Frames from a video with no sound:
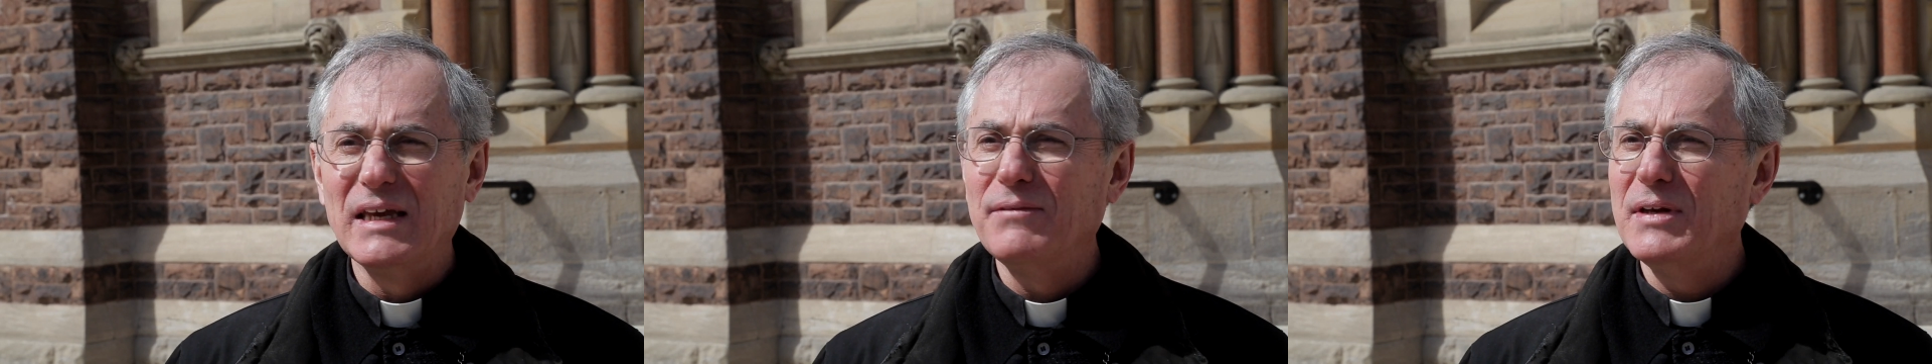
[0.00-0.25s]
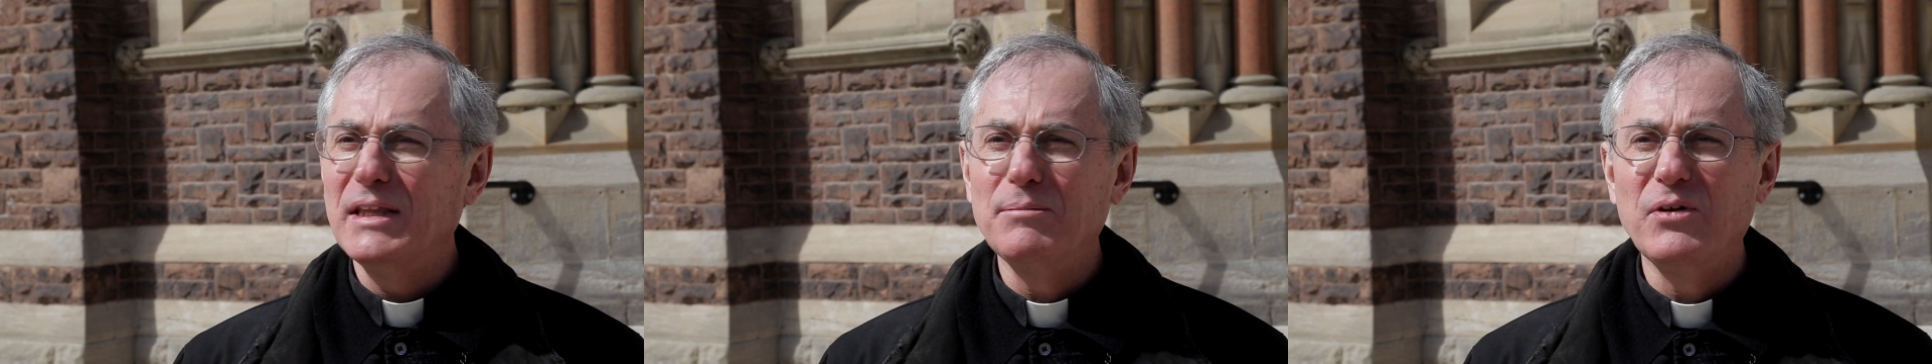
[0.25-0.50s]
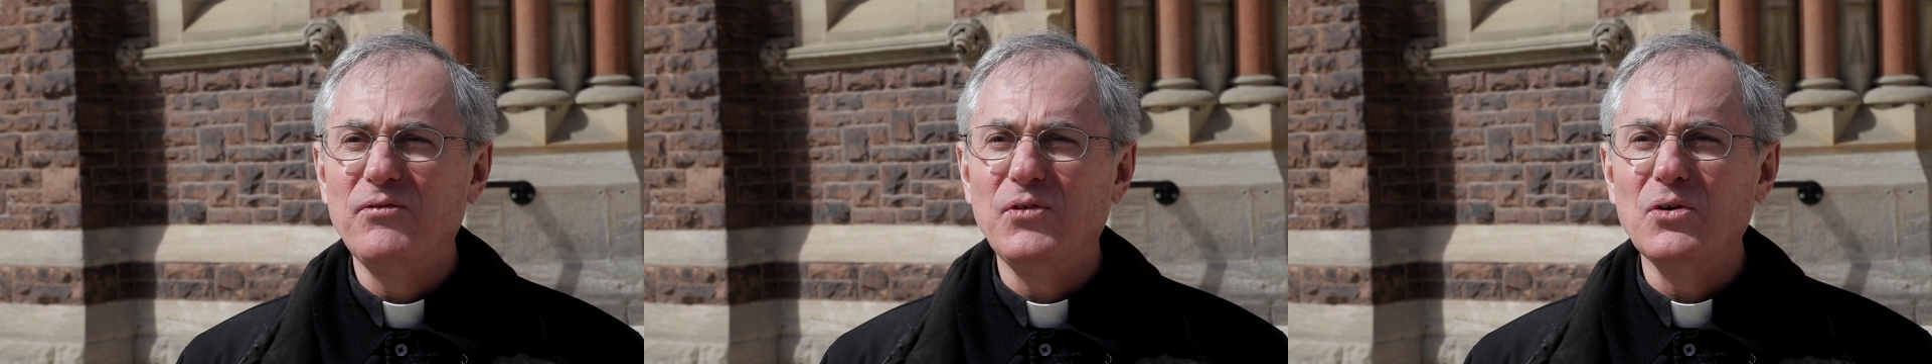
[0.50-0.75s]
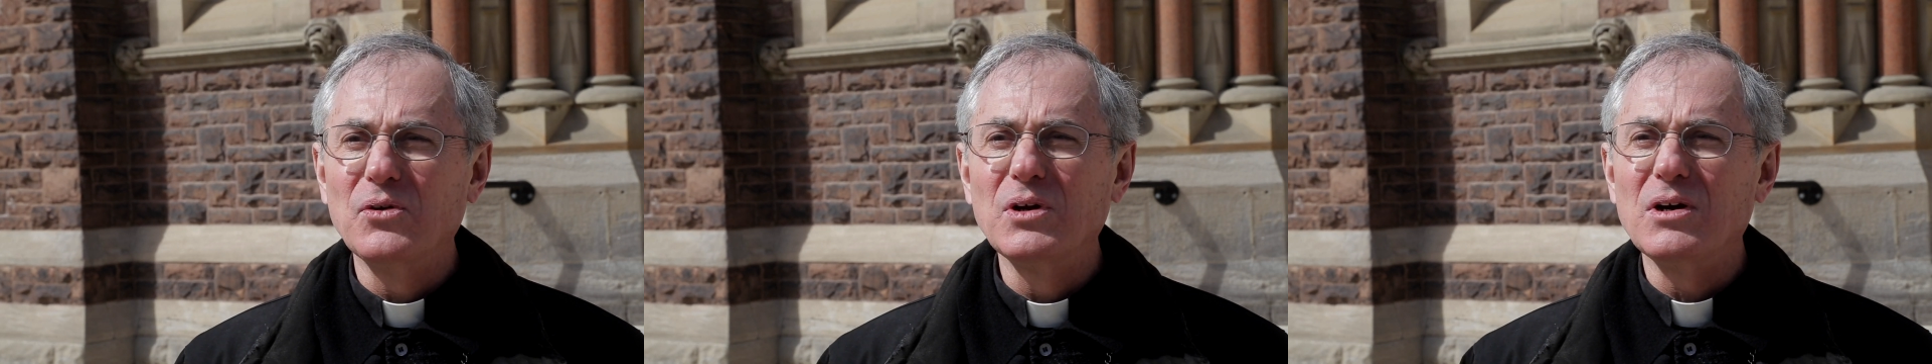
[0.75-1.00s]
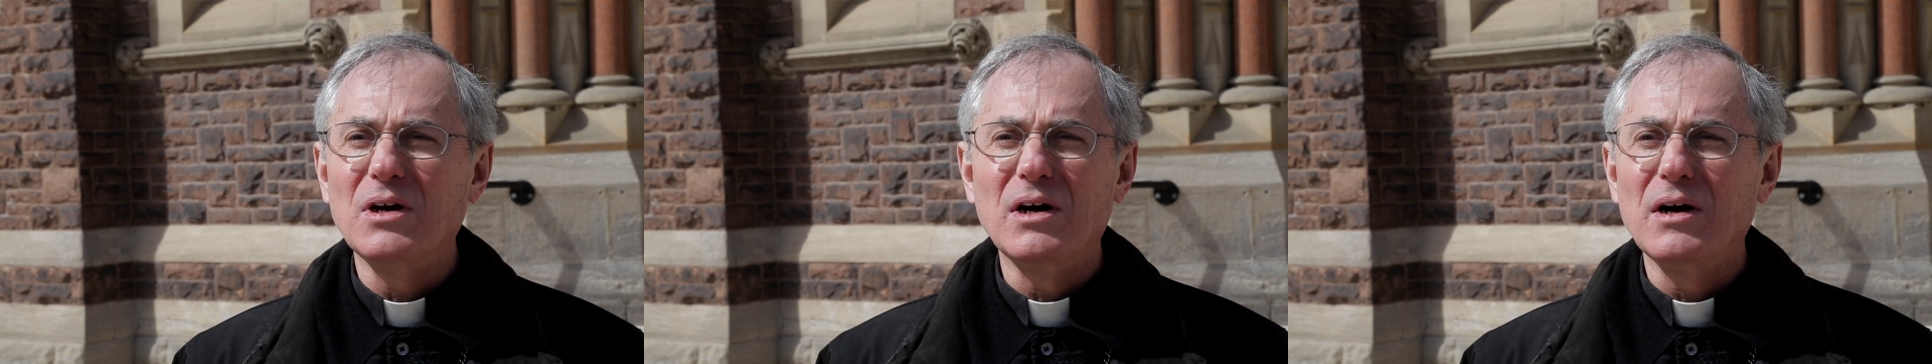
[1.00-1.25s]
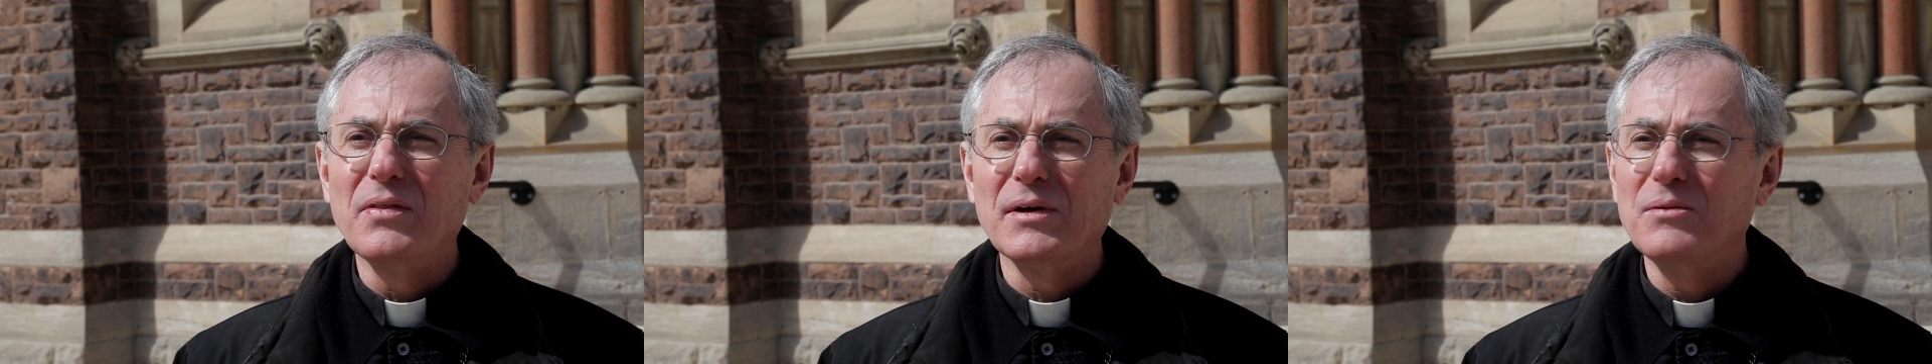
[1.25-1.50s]
giving them a phone
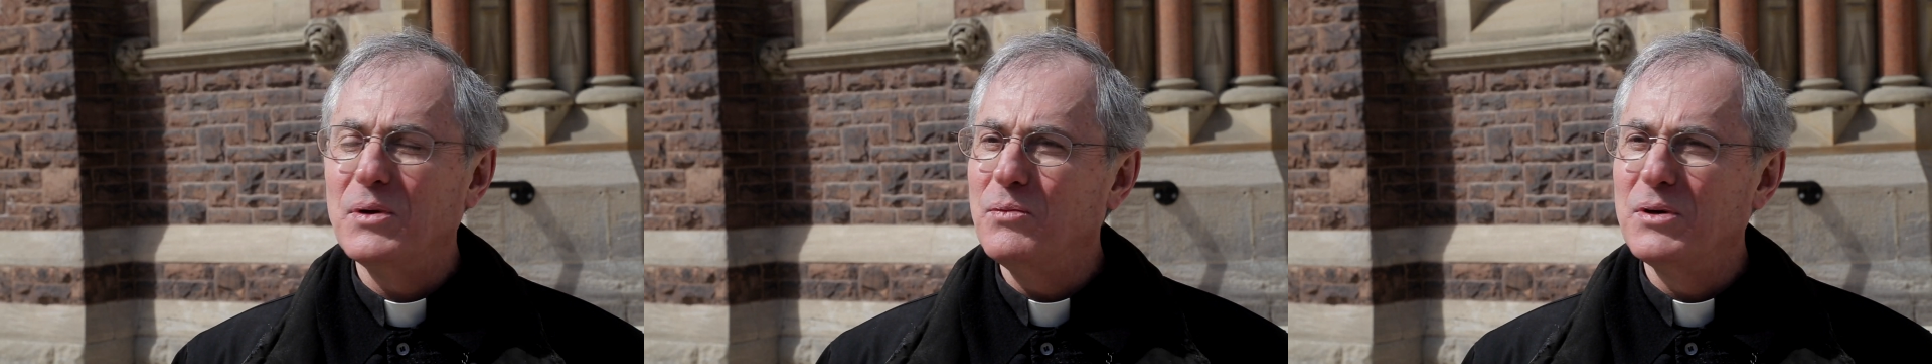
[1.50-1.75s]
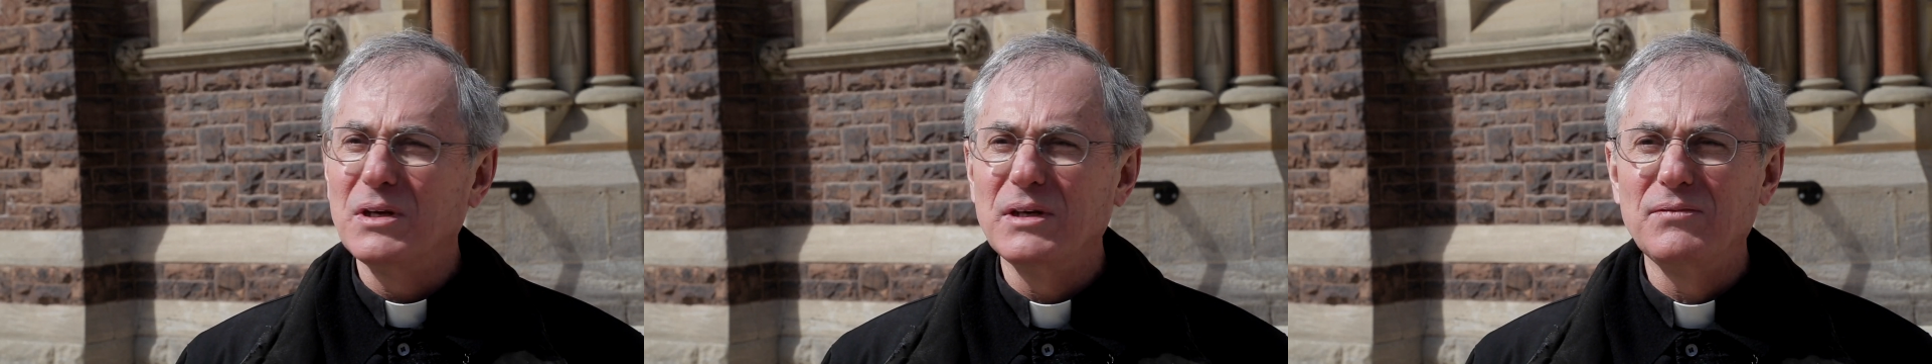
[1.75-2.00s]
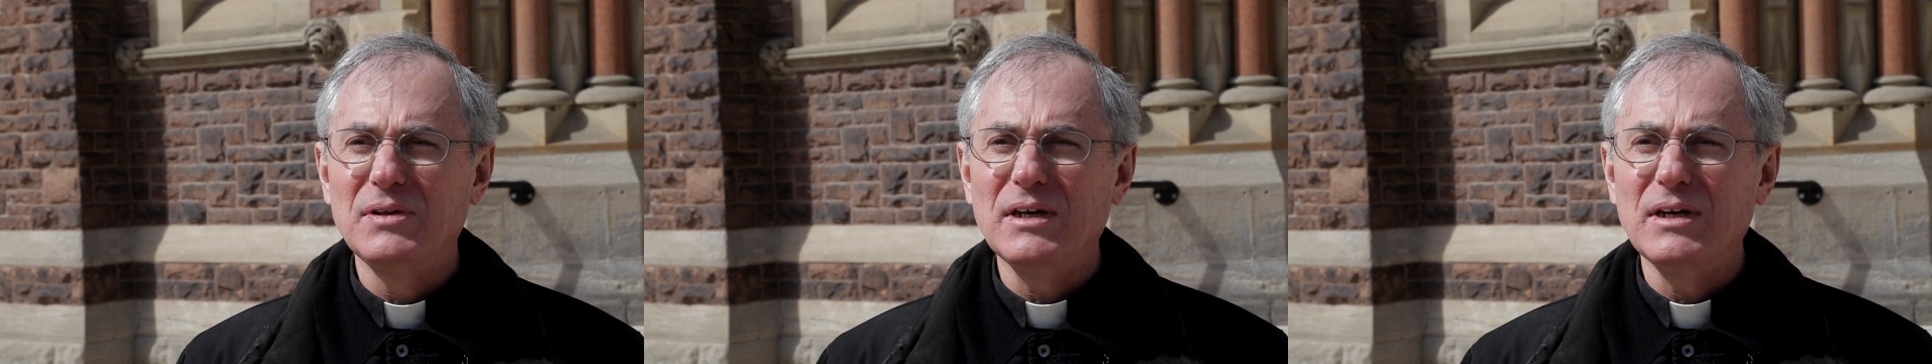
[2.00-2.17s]
call that we wouldn't have